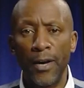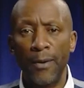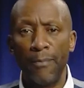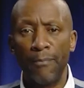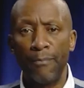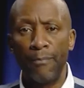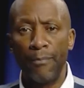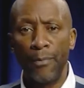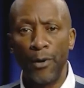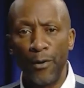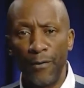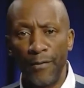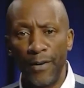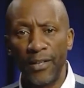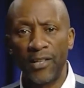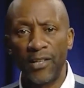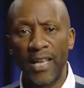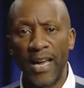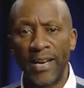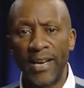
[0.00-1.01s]
moving
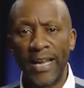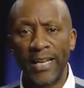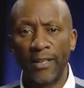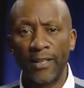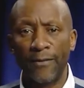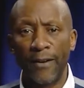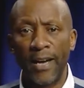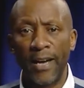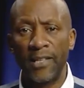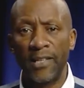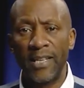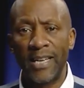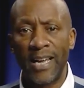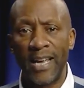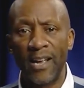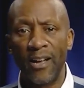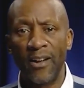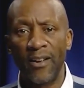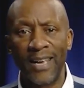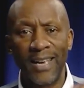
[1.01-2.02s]
to that next phase and
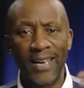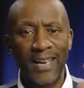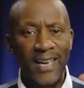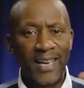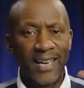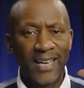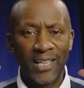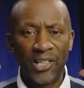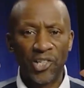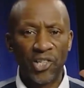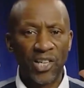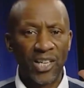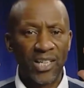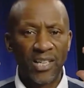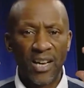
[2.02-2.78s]
getting on is just